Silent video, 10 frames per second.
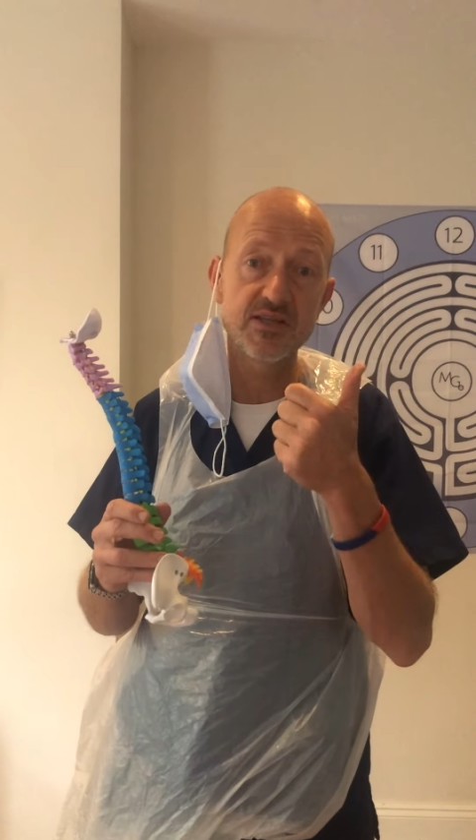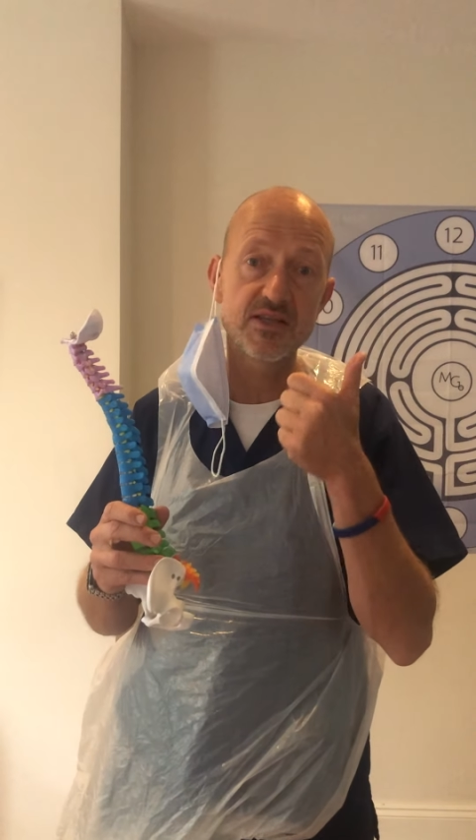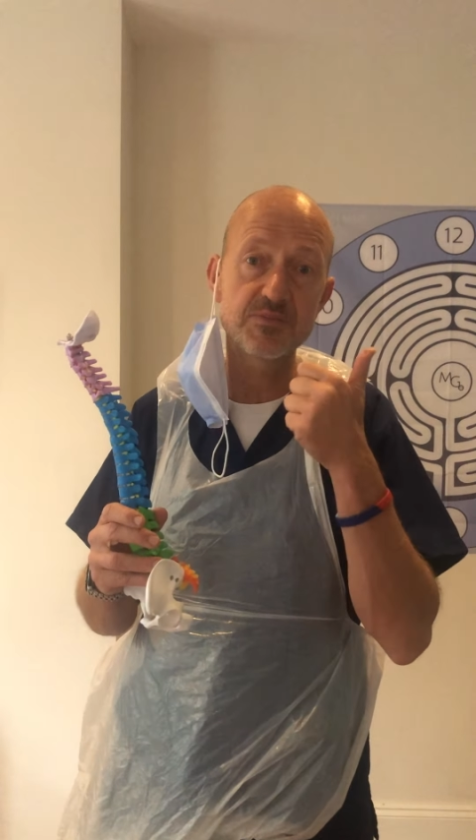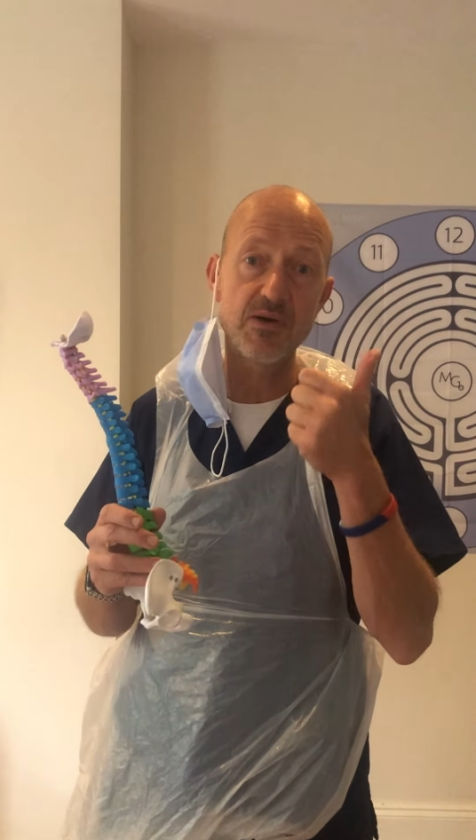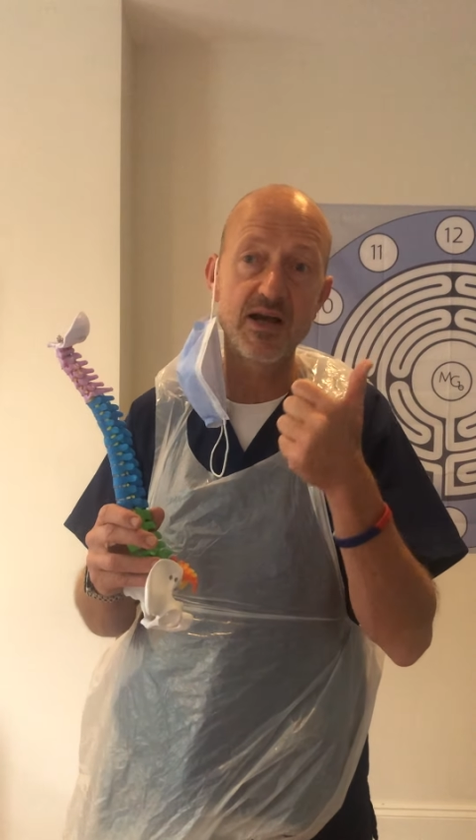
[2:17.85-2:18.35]
in
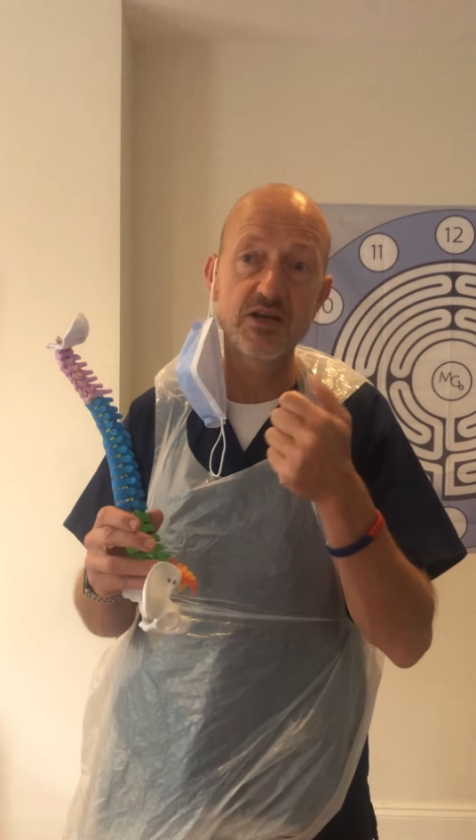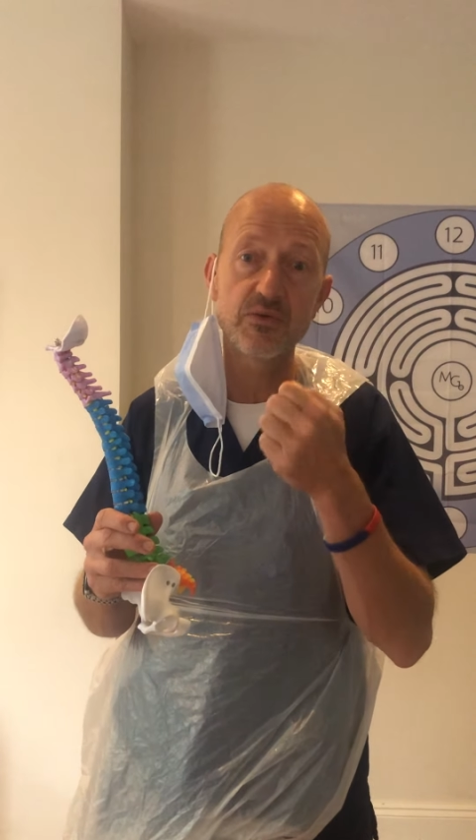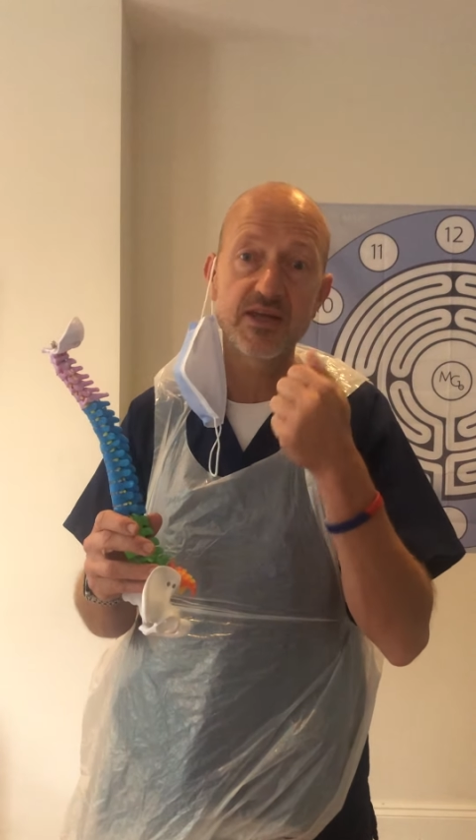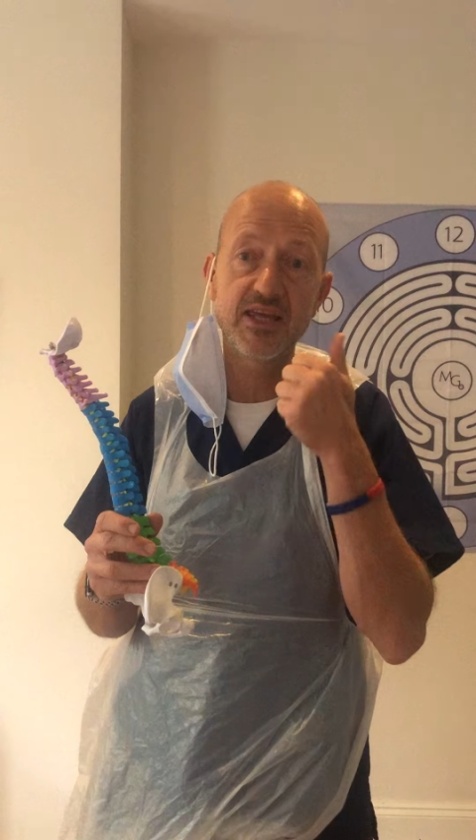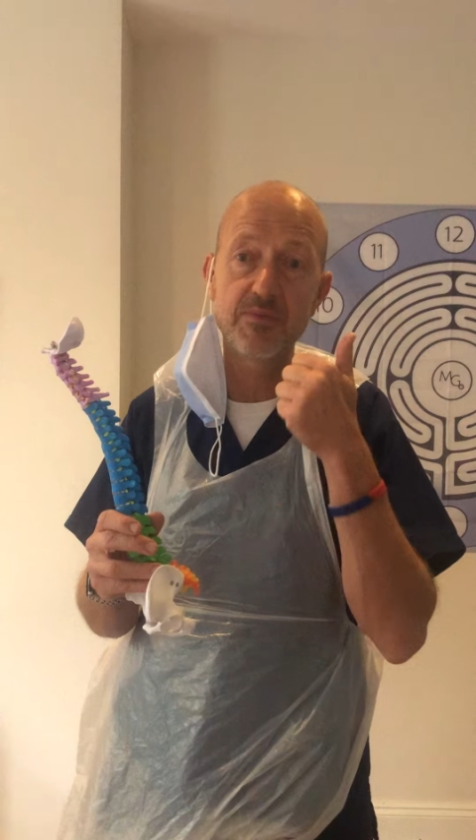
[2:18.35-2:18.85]
the spine. You
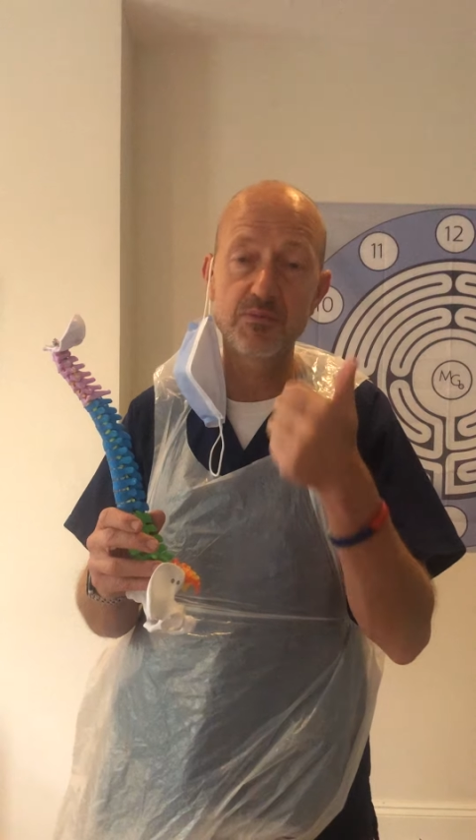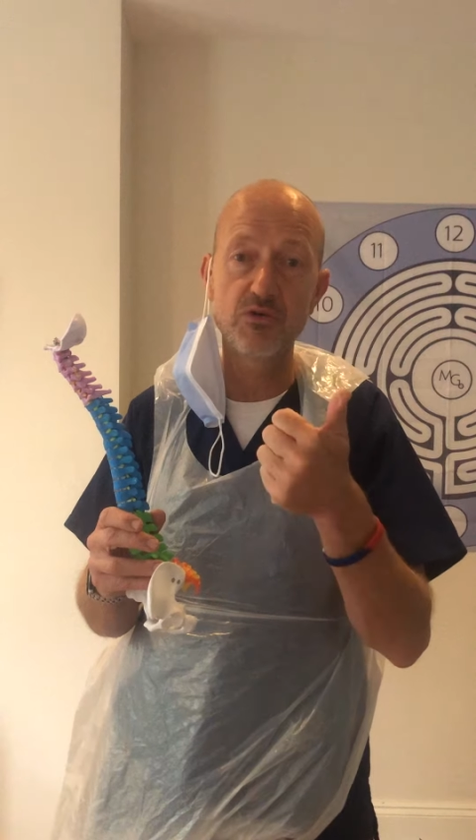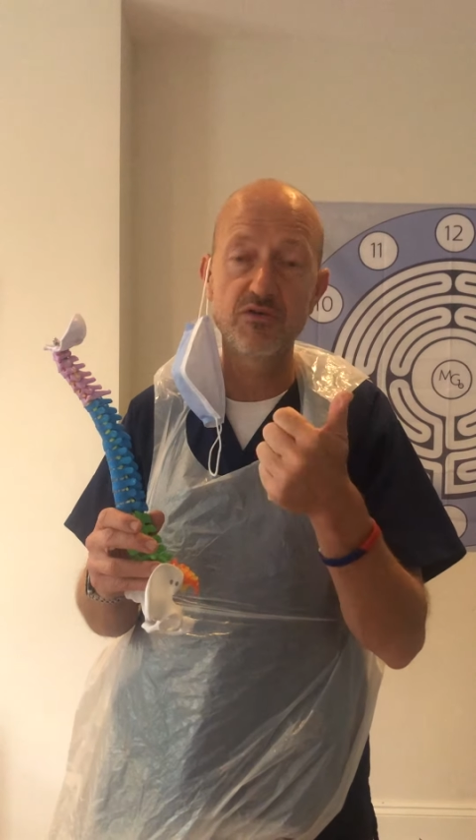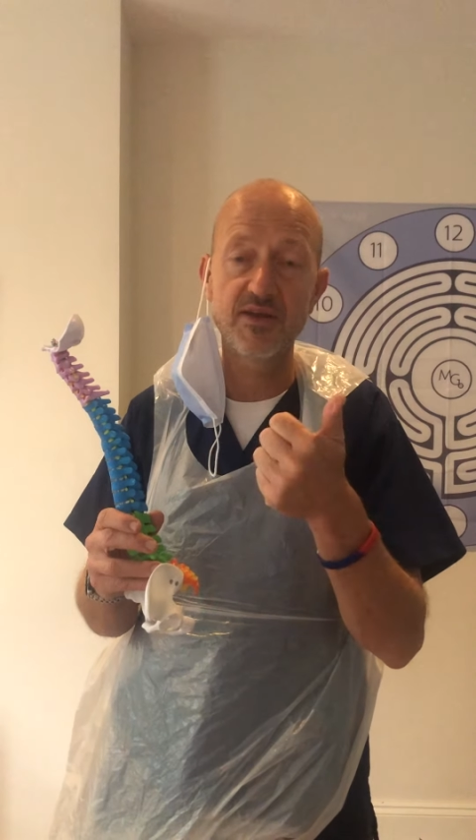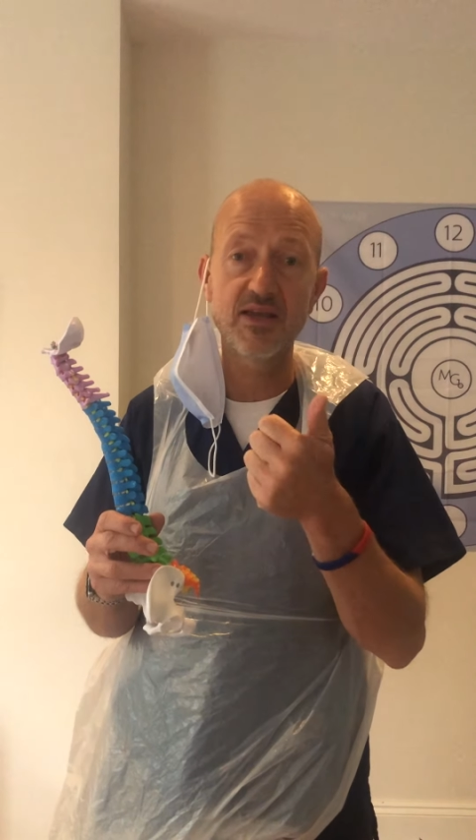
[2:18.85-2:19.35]
want to keep it
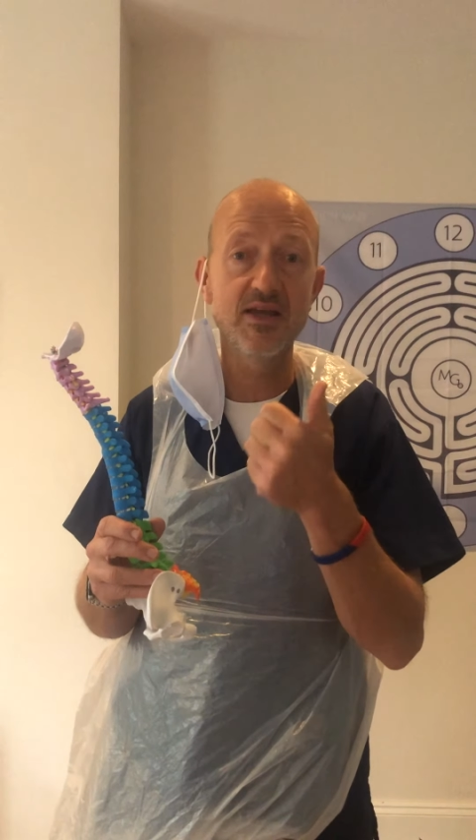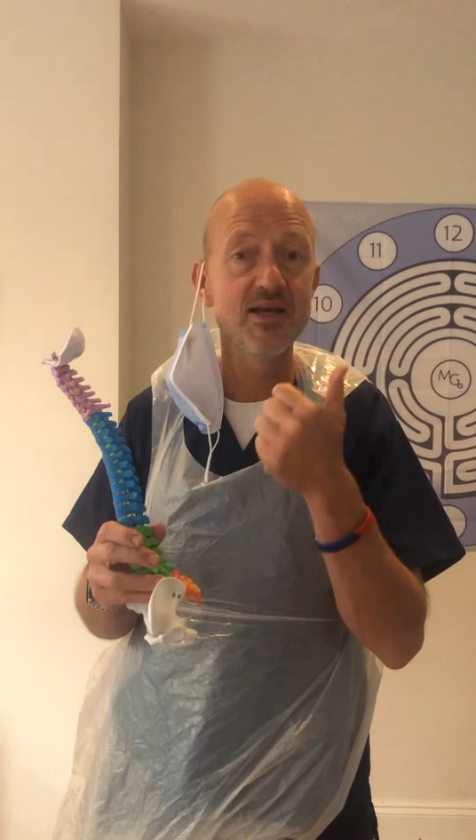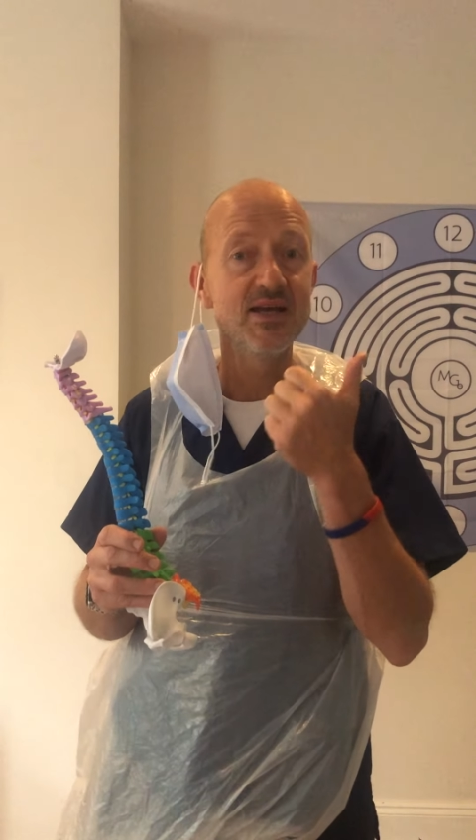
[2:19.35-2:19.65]
moving.